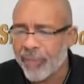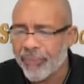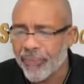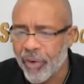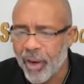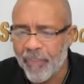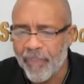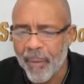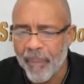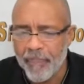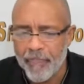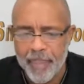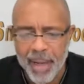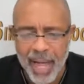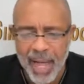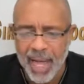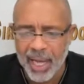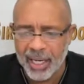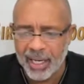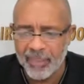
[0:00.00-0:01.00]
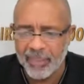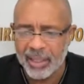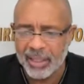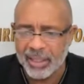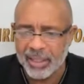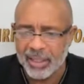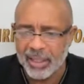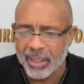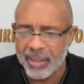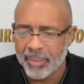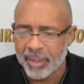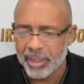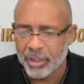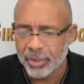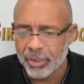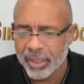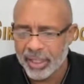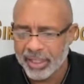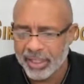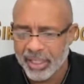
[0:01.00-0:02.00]
for my man. Let me
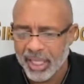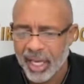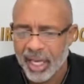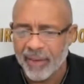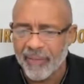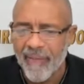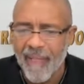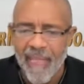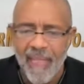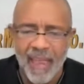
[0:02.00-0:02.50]
do this here.